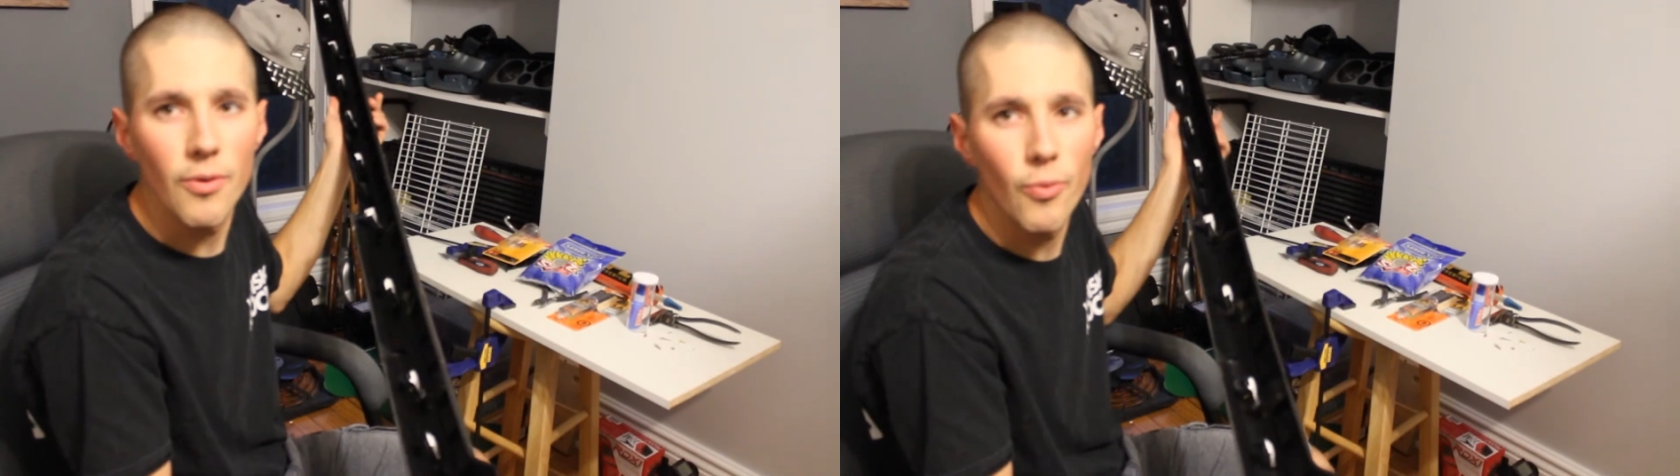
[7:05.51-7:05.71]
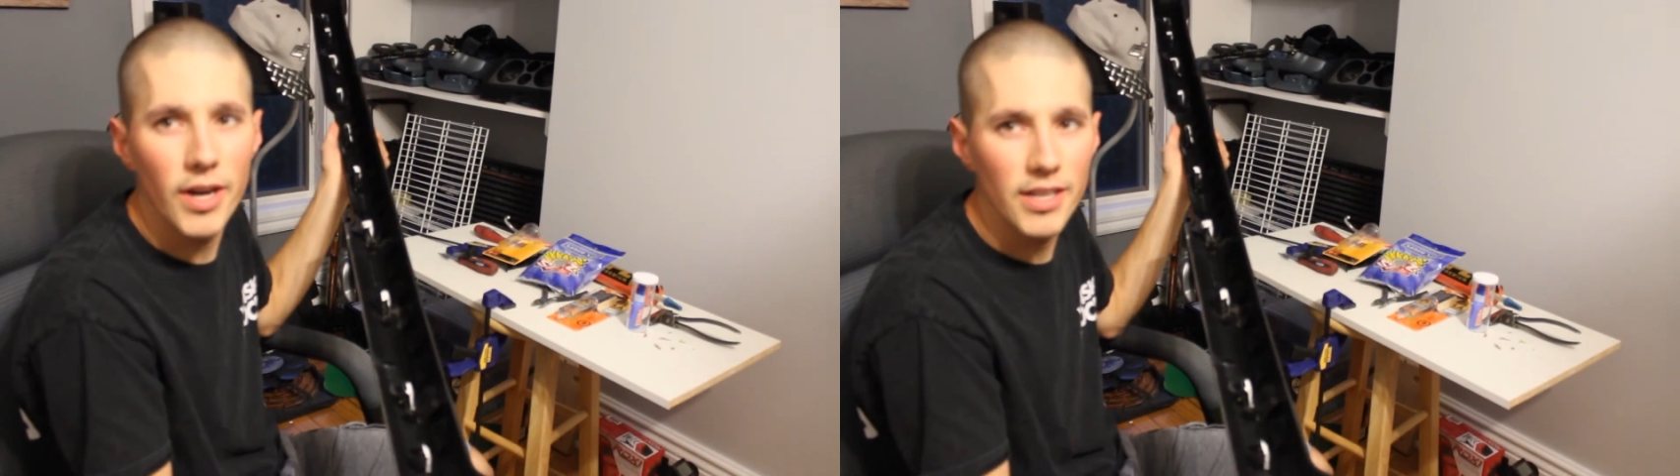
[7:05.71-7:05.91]

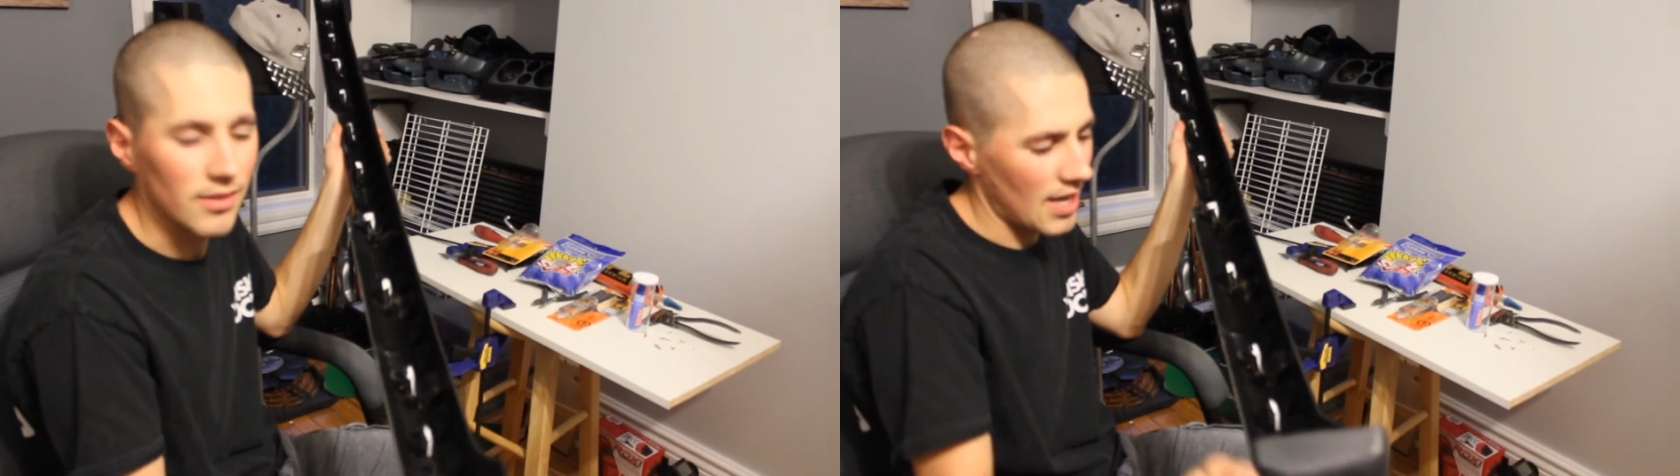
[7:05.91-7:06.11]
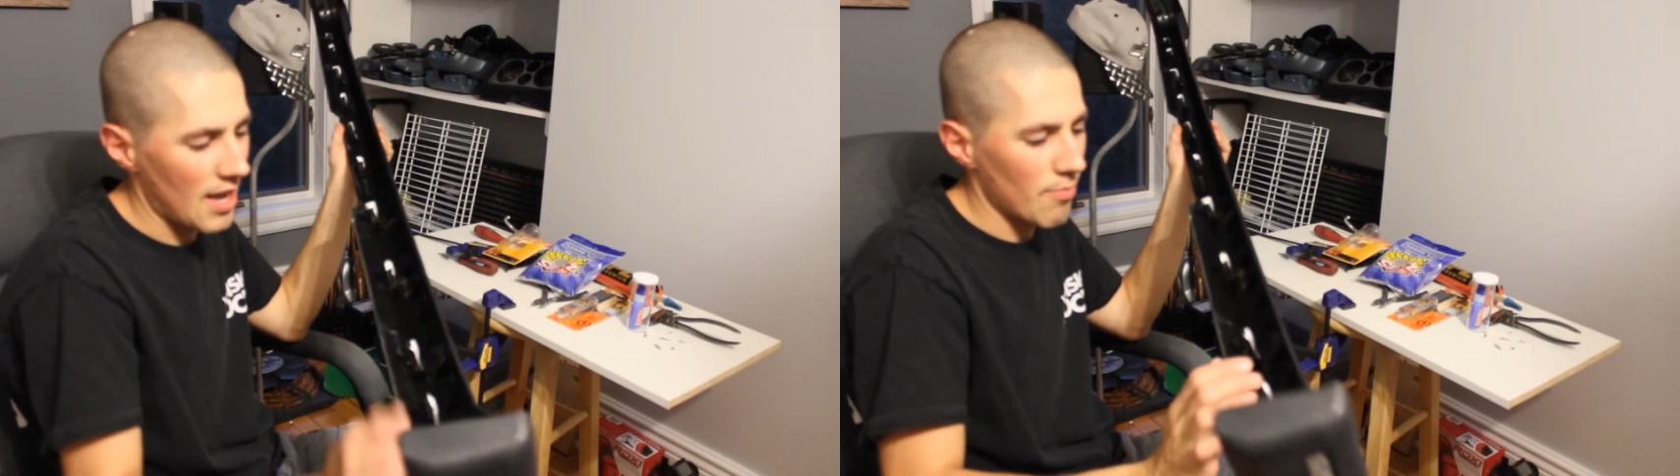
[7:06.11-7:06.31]

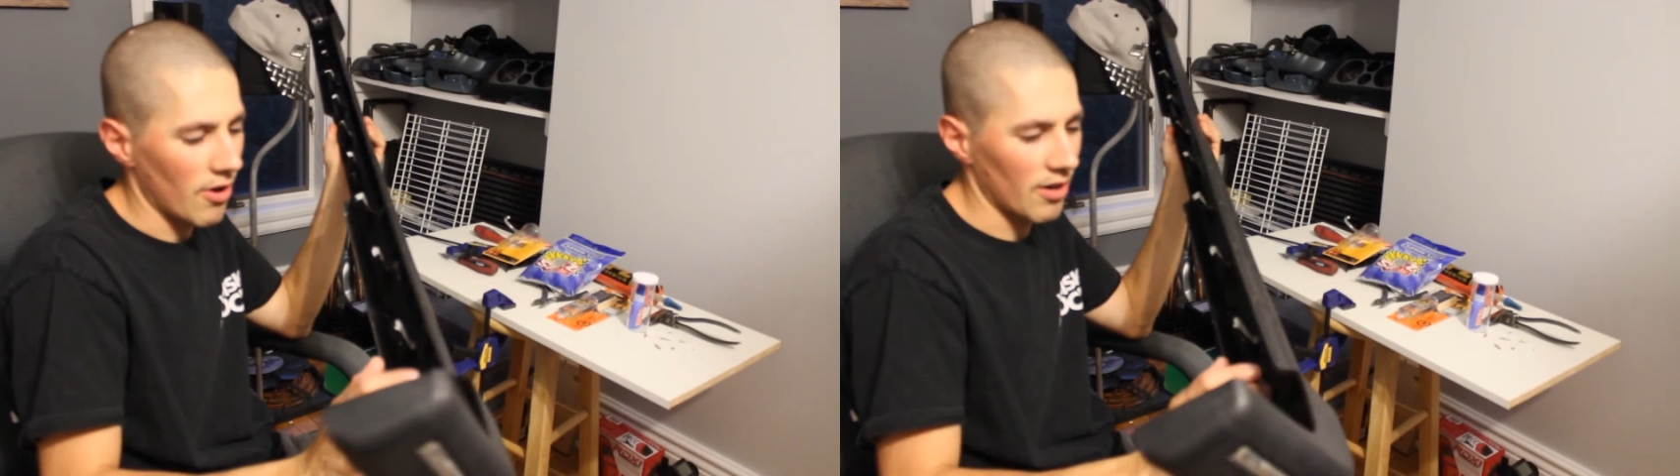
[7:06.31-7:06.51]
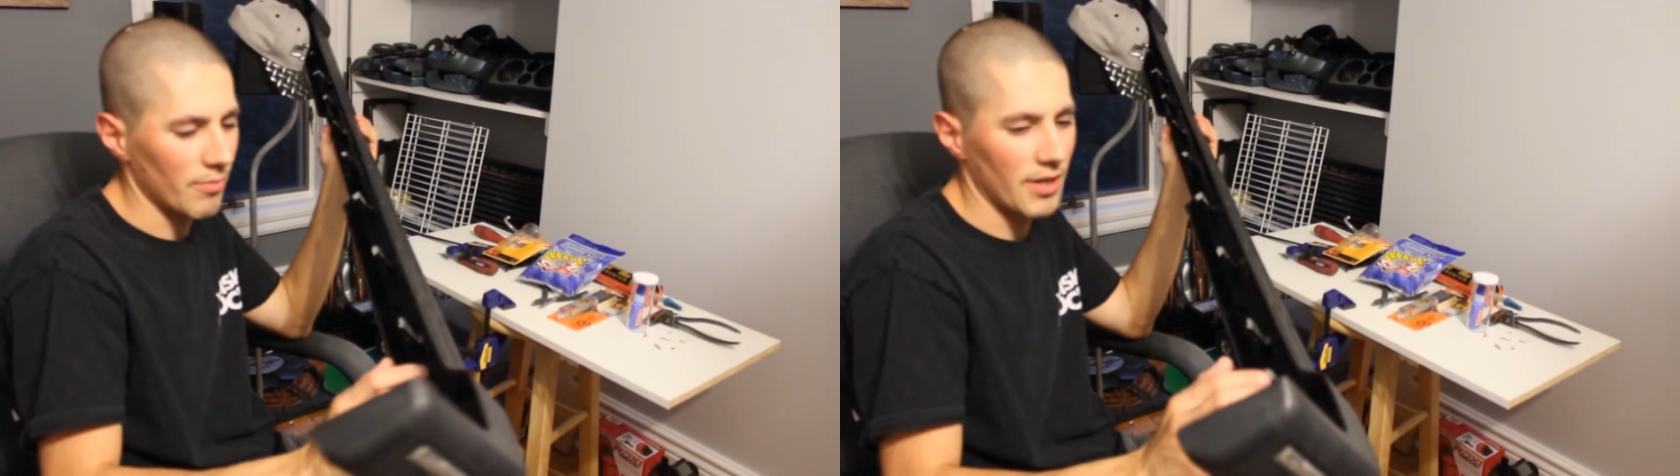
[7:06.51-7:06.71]
white tape
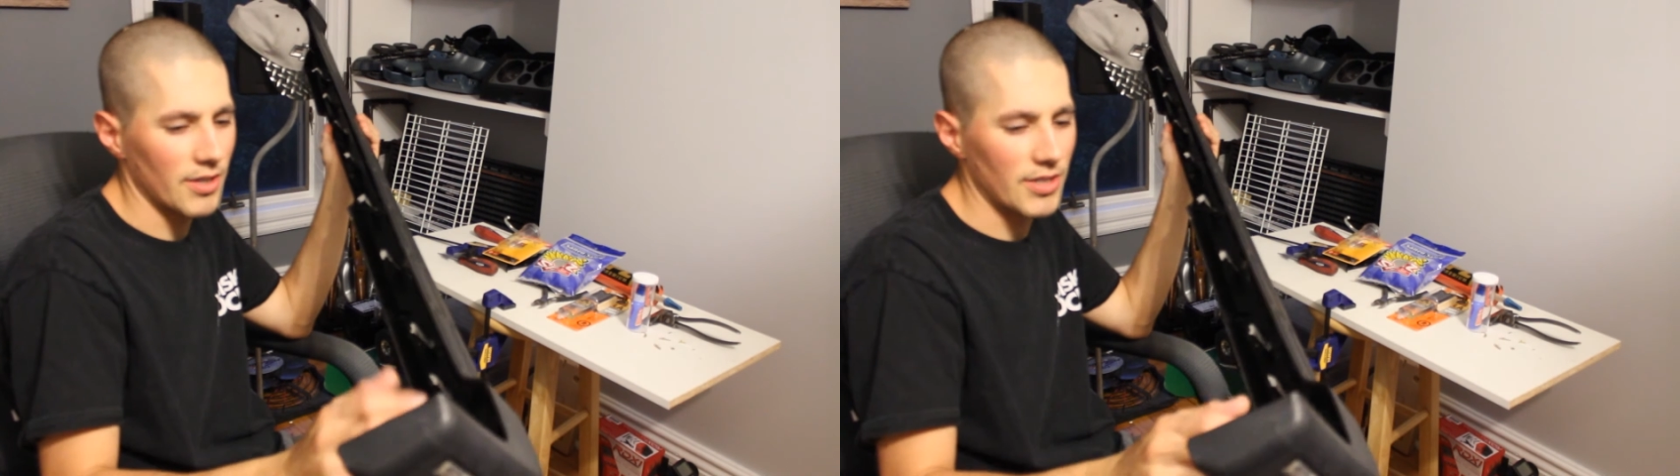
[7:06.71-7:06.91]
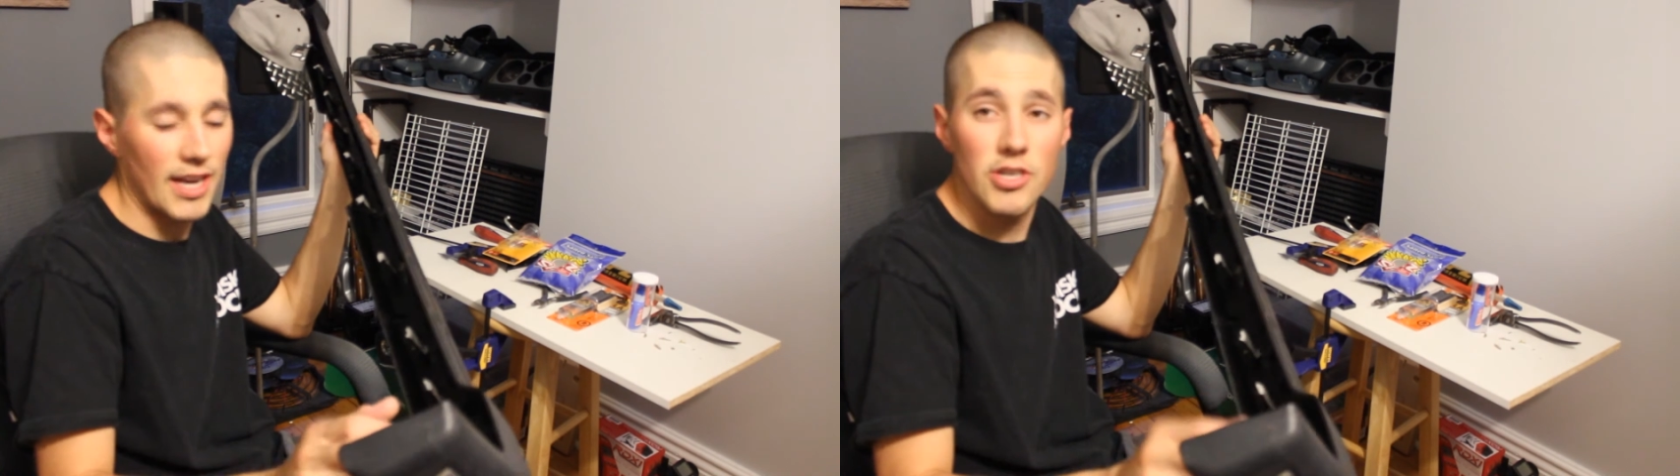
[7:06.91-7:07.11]
on them
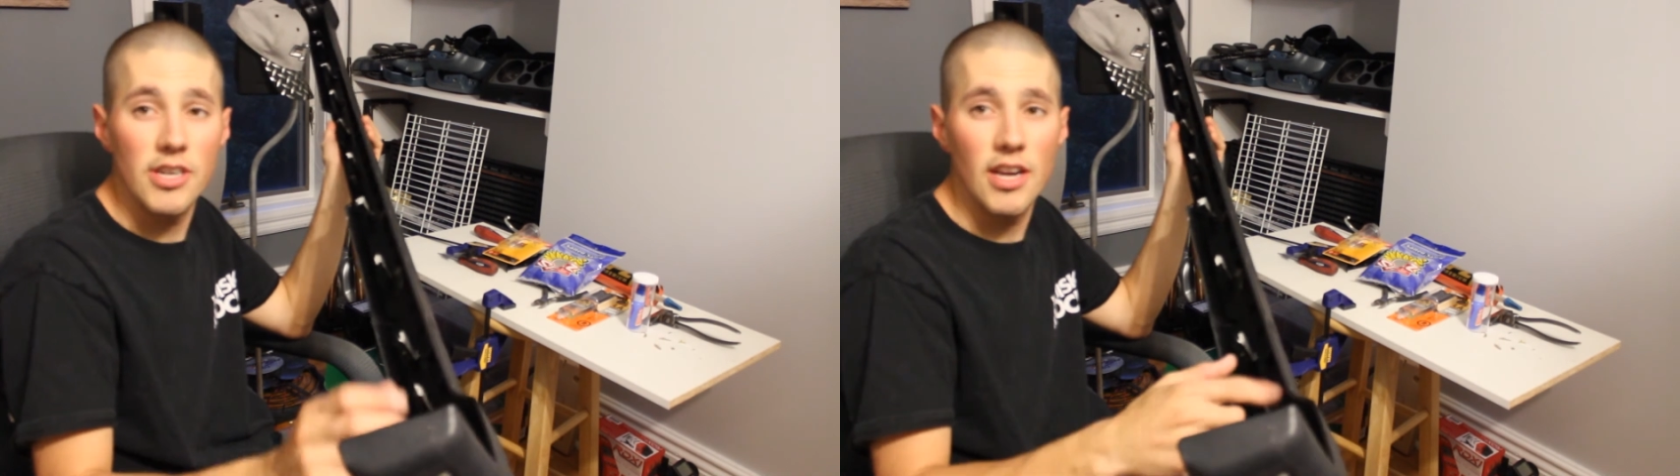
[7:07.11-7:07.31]
because I actually